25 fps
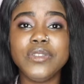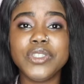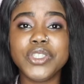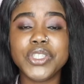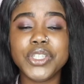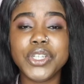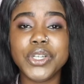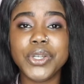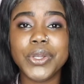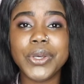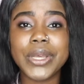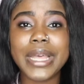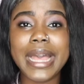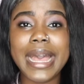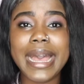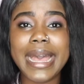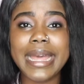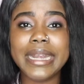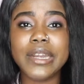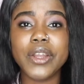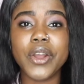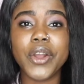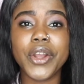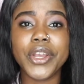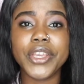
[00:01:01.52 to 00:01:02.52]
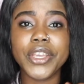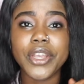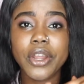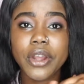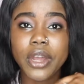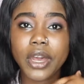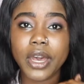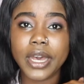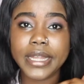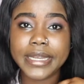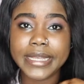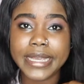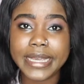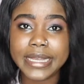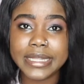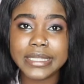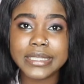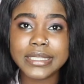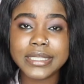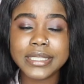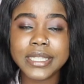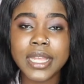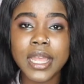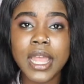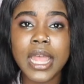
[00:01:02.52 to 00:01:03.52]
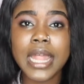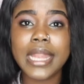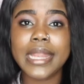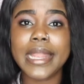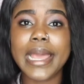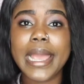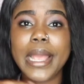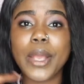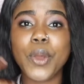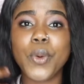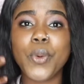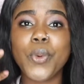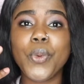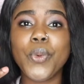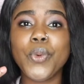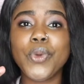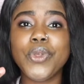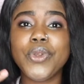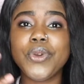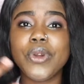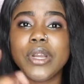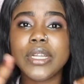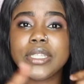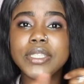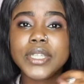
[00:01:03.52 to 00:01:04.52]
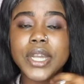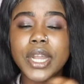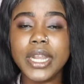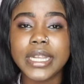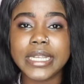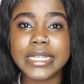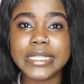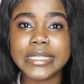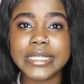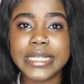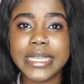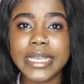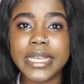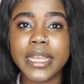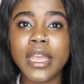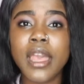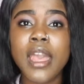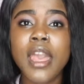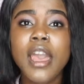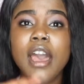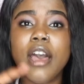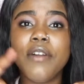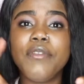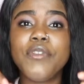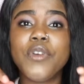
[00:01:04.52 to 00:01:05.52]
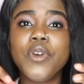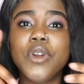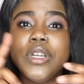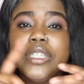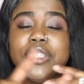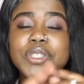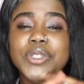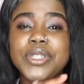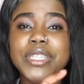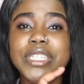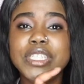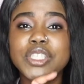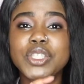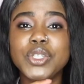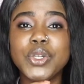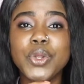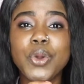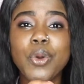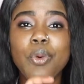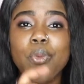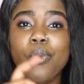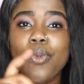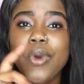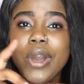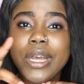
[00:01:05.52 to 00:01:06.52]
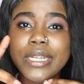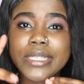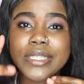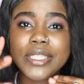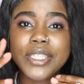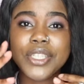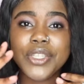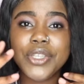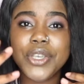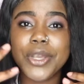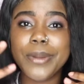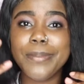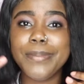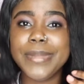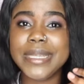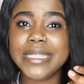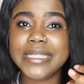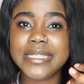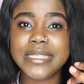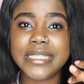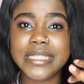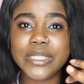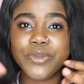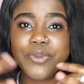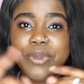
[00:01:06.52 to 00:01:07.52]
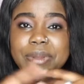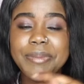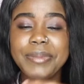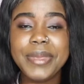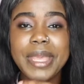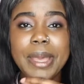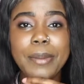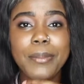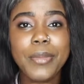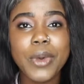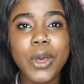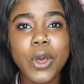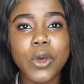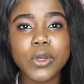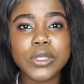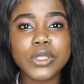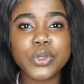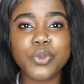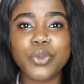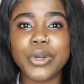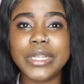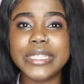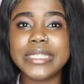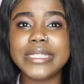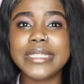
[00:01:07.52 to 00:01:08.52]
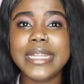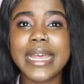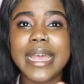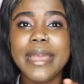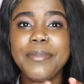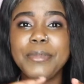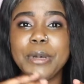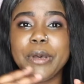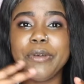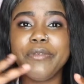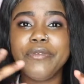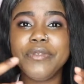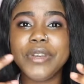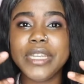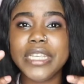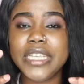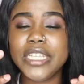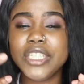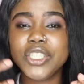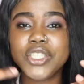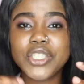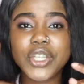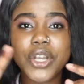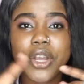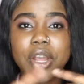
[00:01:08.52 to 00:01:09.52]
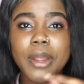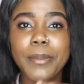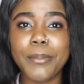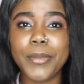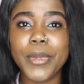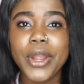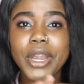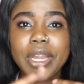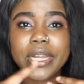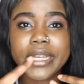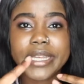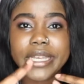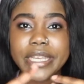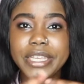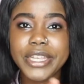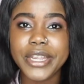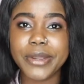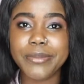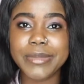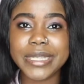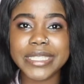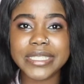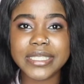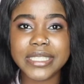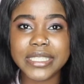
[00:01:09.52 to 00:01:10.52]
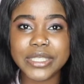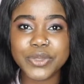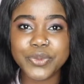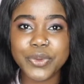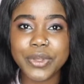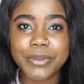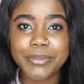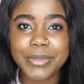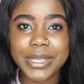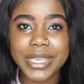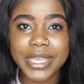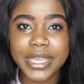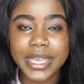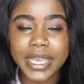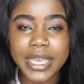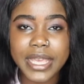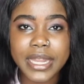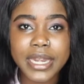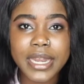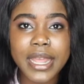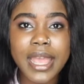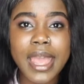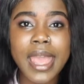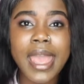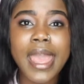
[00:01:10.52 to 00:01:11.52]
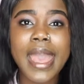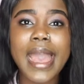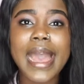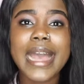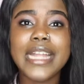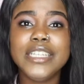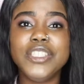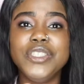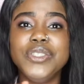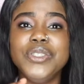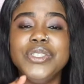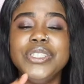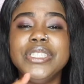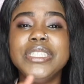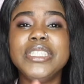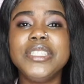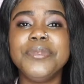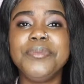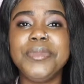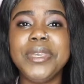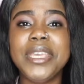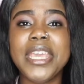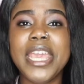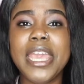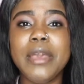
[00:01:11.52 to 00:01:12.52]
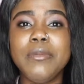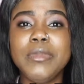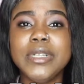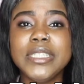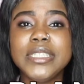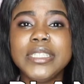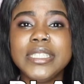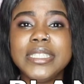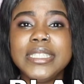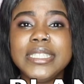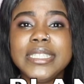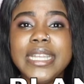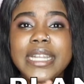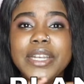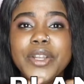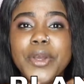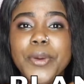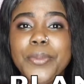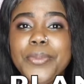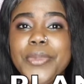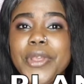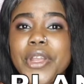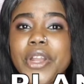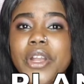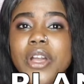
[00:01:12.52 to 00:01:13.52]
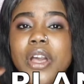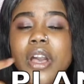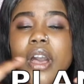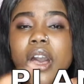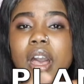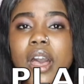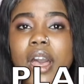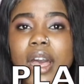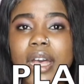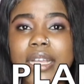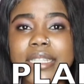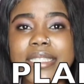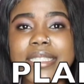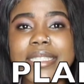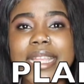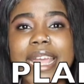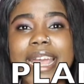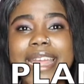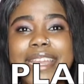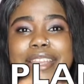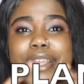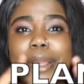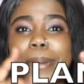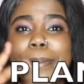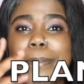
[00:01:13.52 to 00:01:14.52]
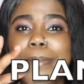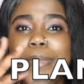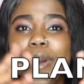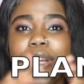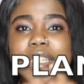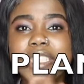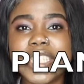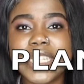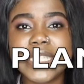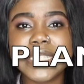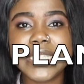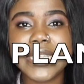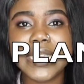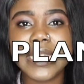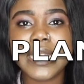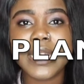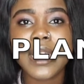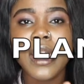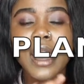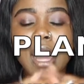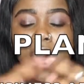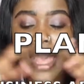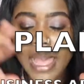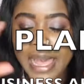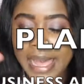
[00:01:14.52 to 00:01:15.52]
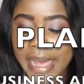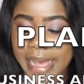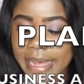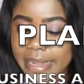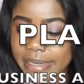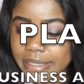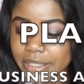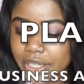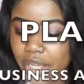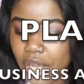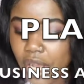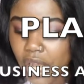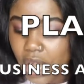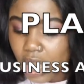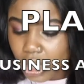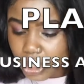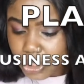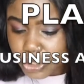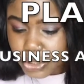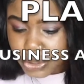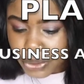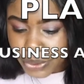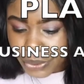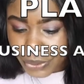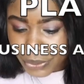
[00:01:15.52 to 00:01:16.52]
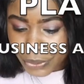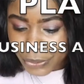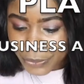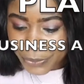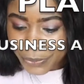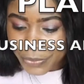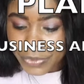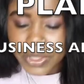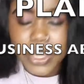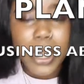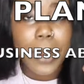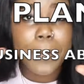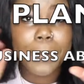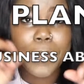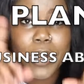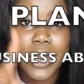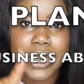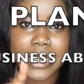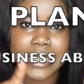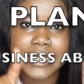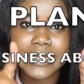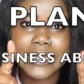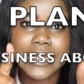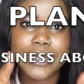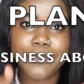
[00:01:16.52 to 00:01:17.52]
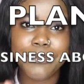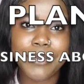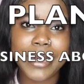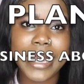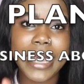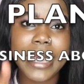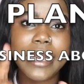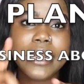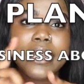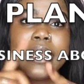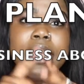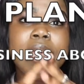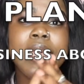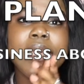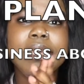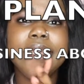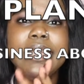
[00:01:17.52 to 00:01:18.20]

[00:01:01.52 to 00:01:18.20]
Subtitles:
should look at are your audience, like who you're targeting. Of course, you need to know what your business will be about, what type of niche or market your business will be in, and you need to be able to set up your costs and your budgeting and also your marketing plan.